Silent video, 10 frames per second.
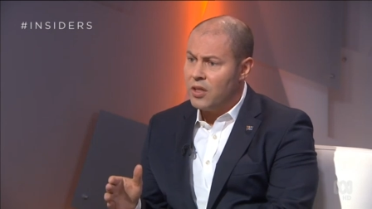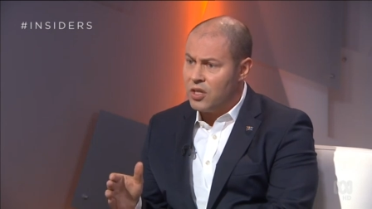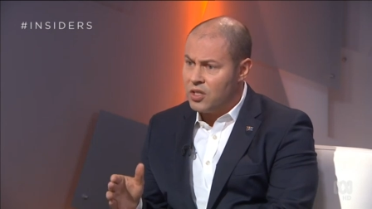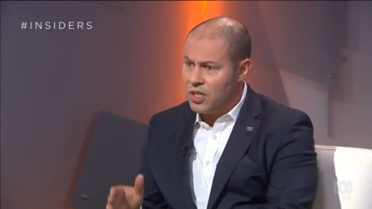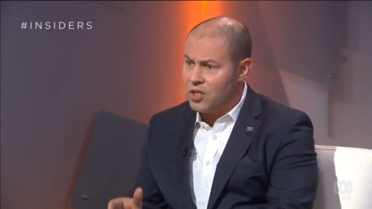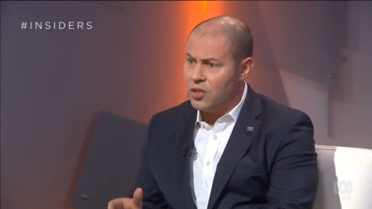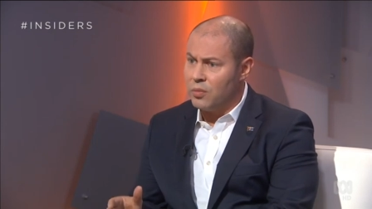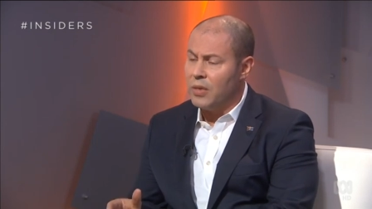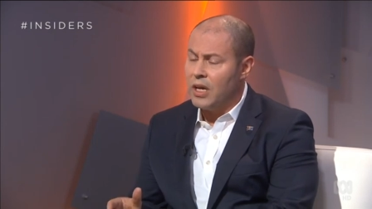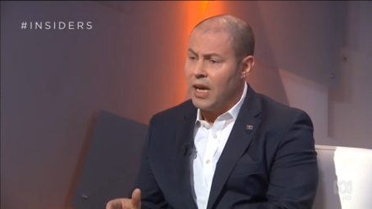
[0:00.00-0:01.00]
the
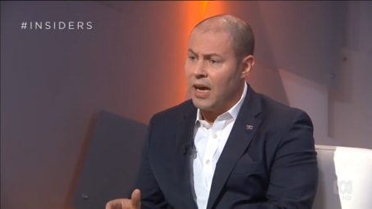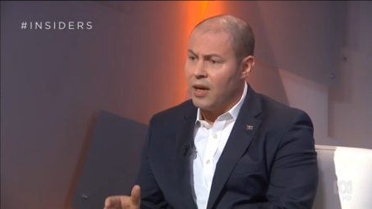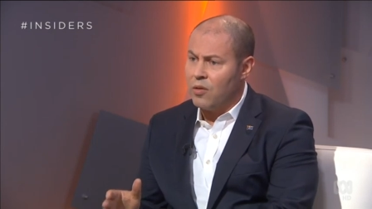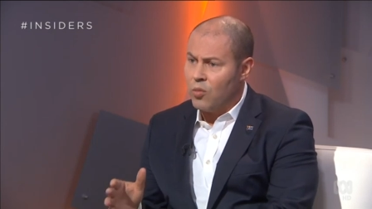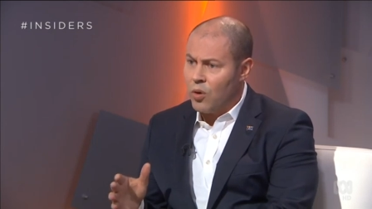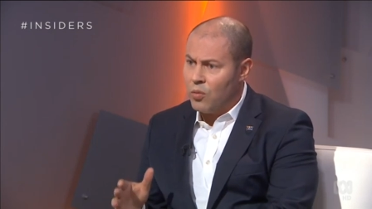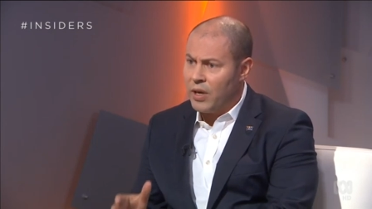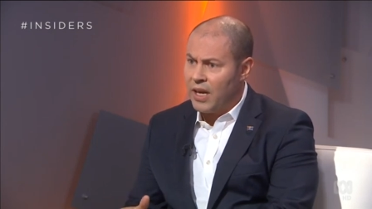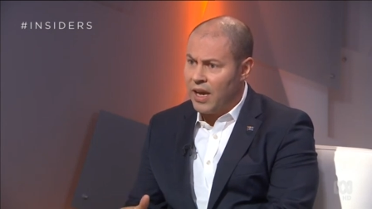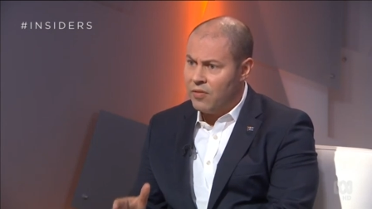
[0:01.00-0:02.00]
system. Uh, what
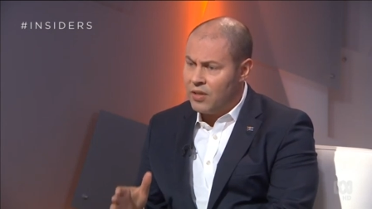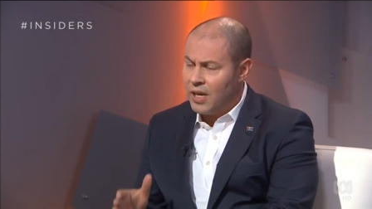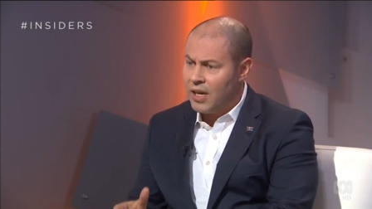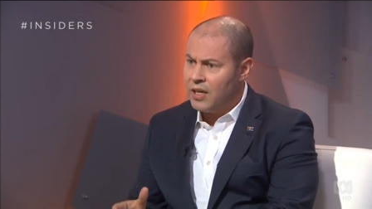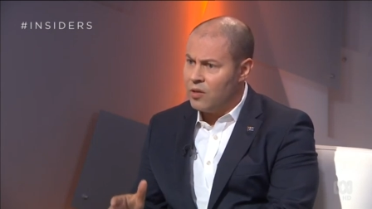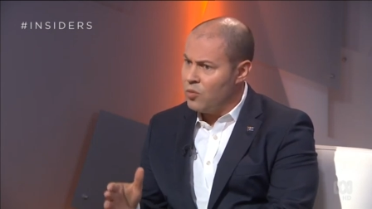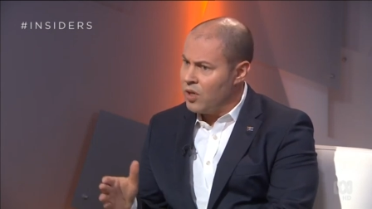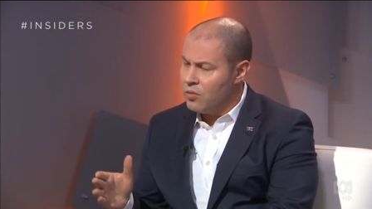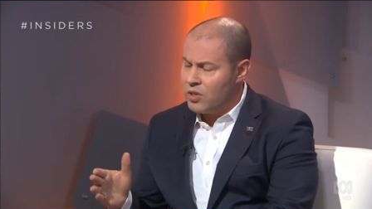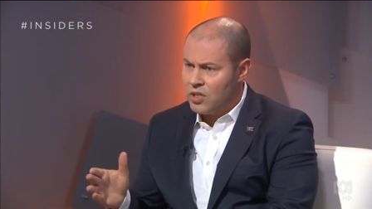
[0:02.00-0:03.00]
we have done,
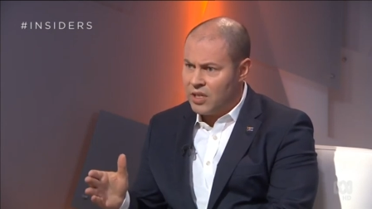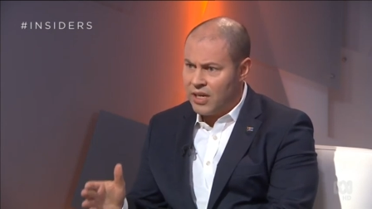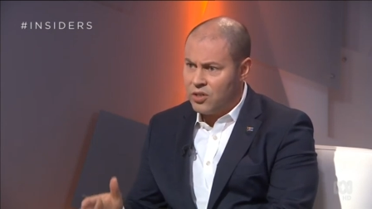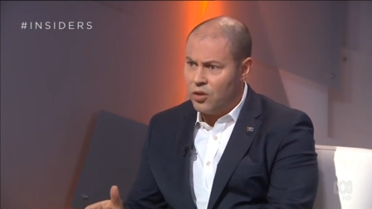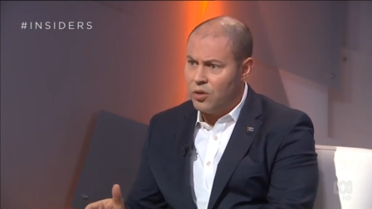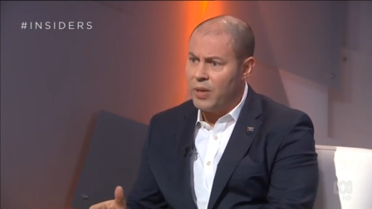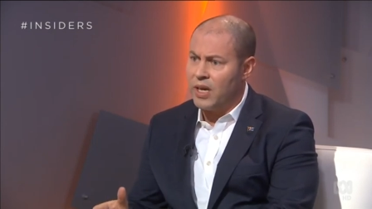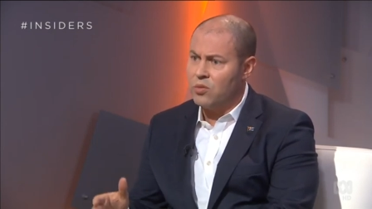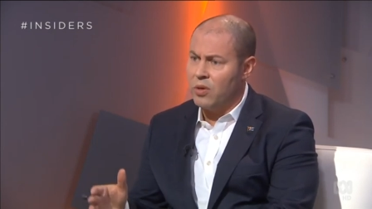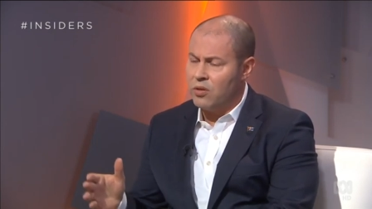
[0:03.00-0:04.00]
whether it's in our
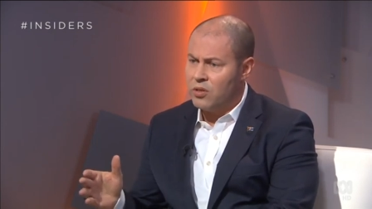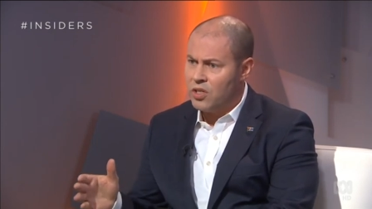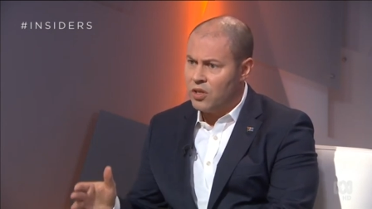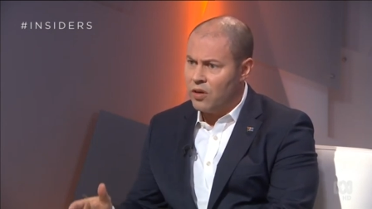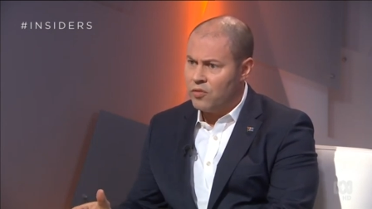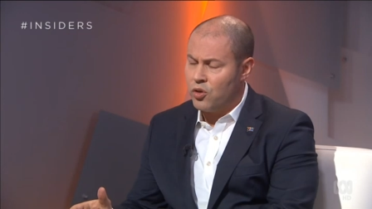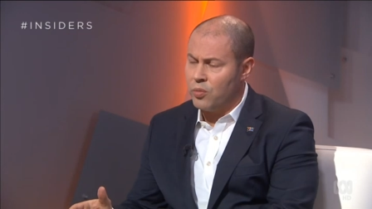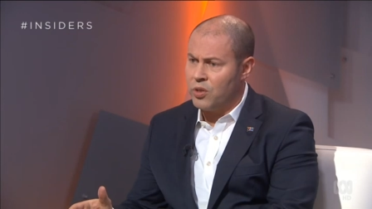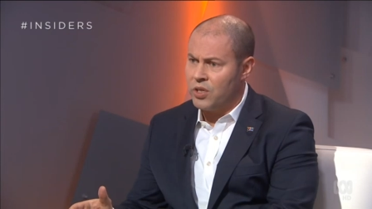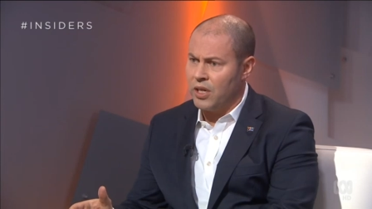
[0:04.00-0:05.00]
turnbacks, whether it's in
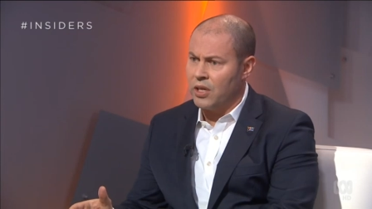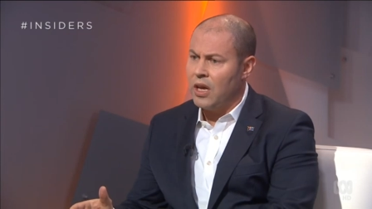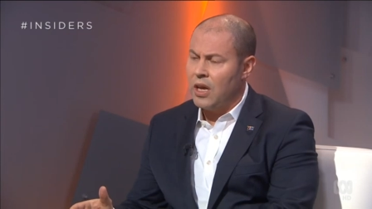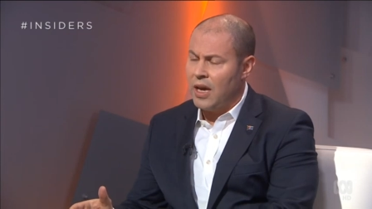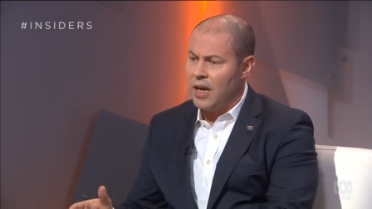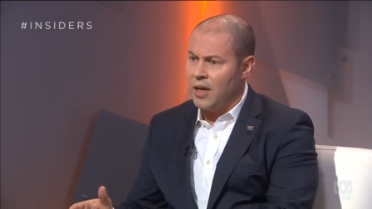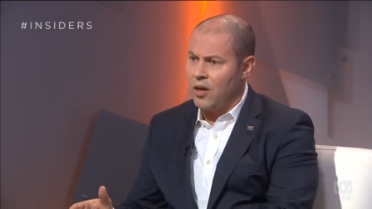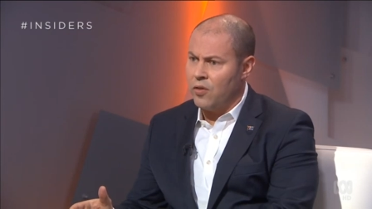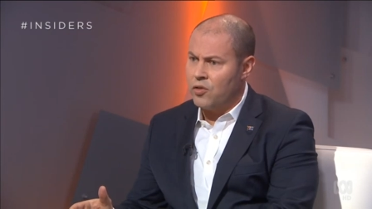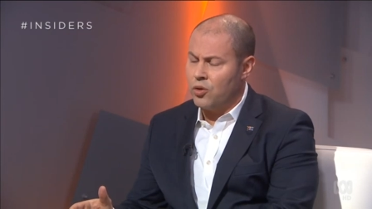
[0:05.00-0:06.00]
offshore protect,
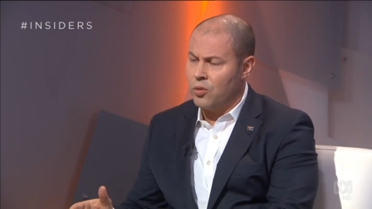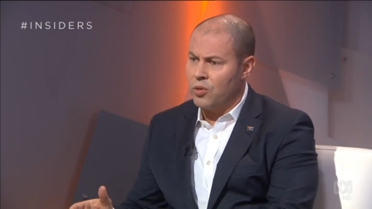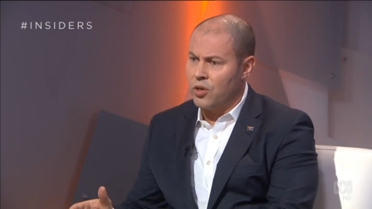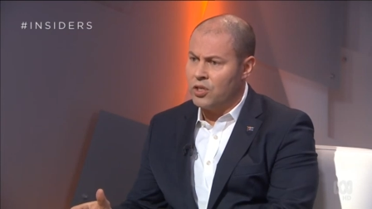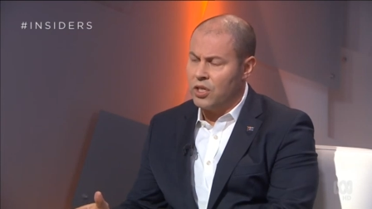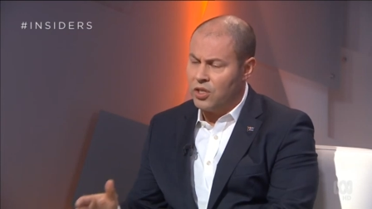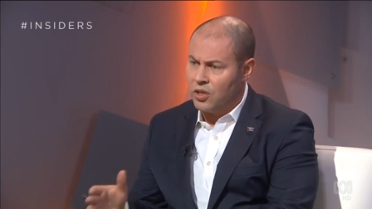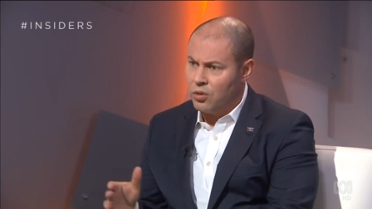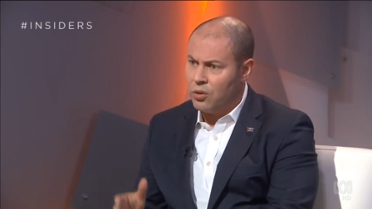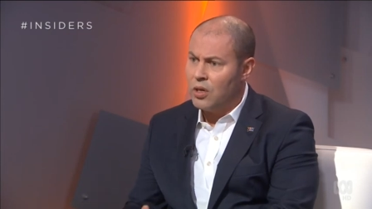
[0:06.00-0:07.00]
uh, offshore
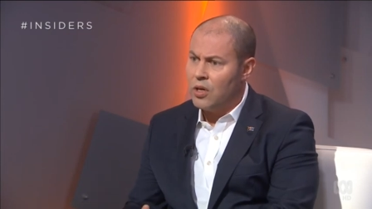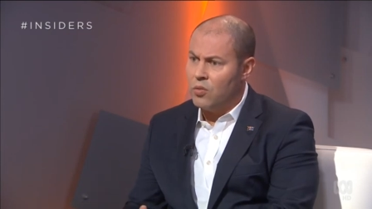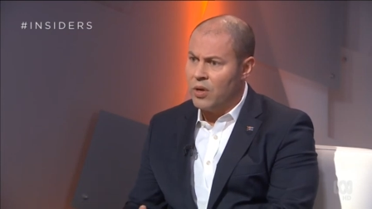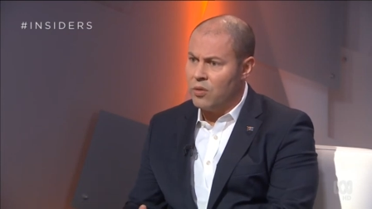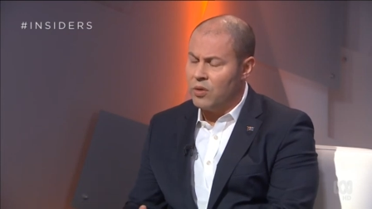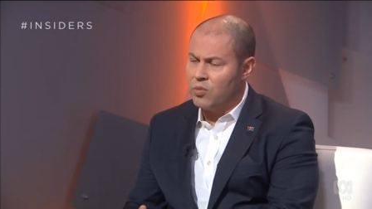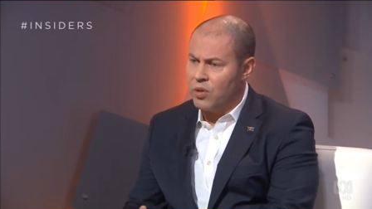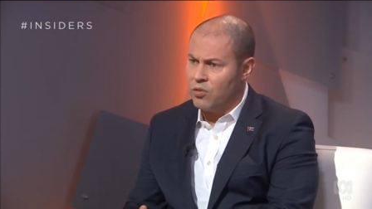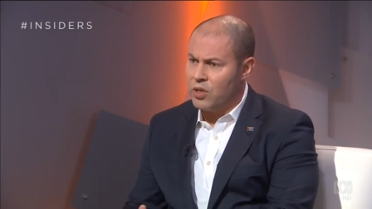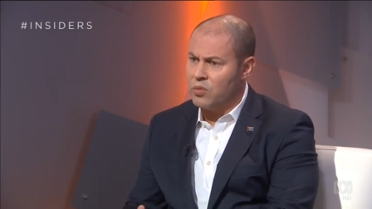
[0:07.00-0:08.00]
processing or whether it's
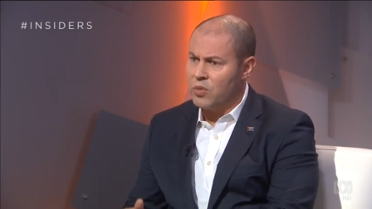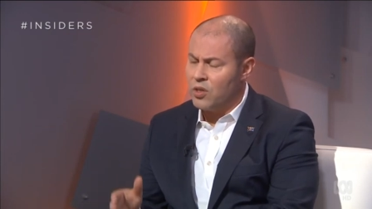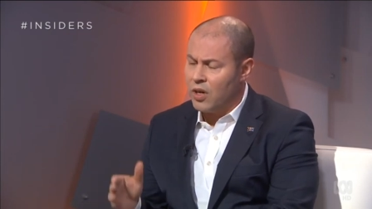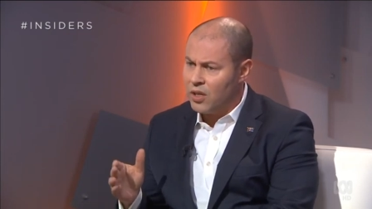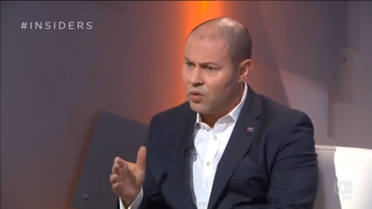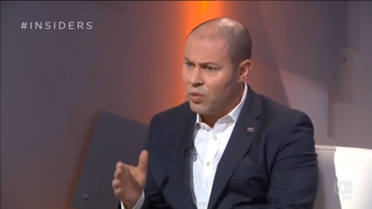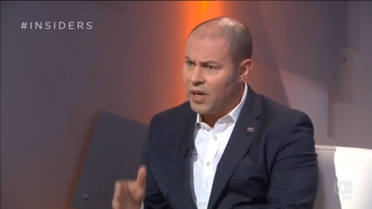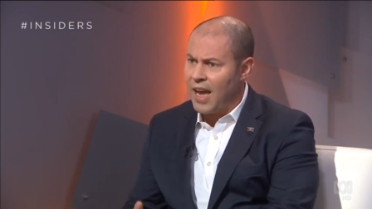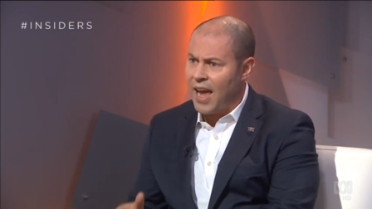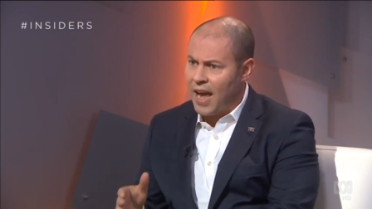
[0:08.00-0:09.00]
with Christmas Island.
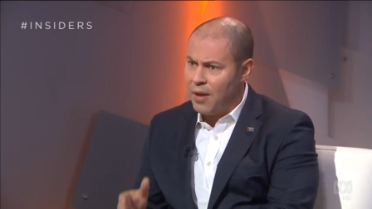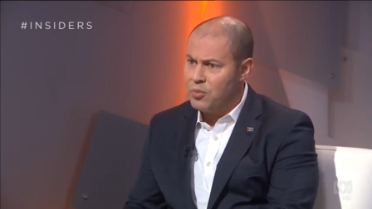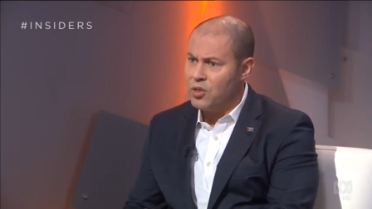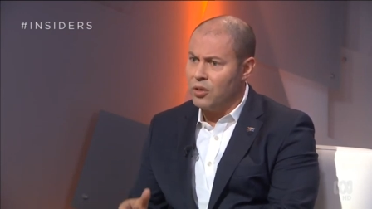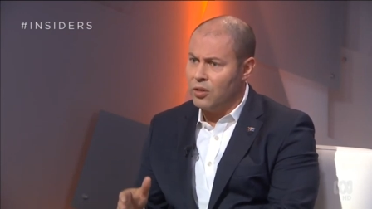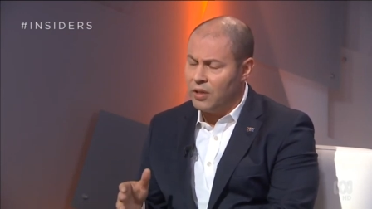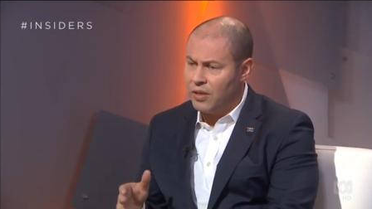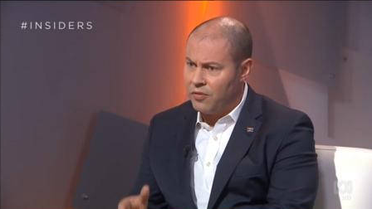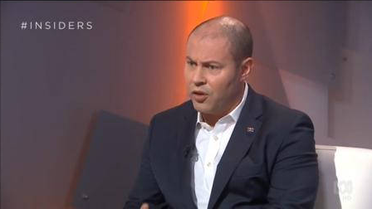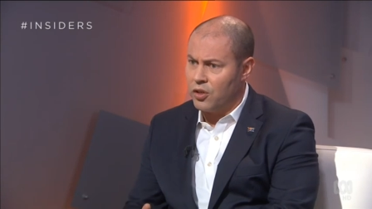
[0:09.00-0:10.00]
We are
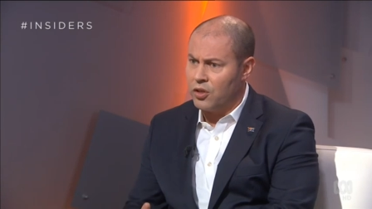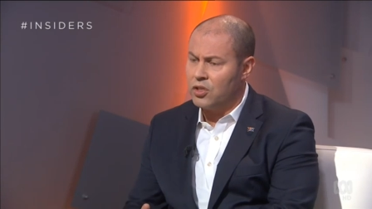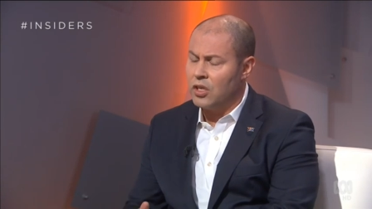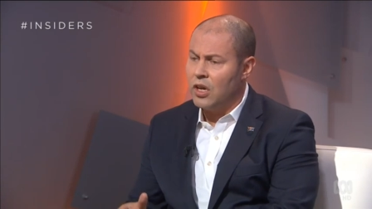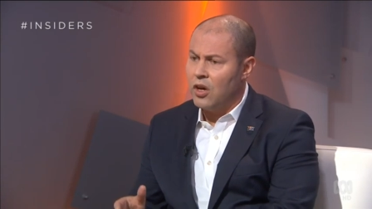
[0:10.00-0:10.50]
absolutely focused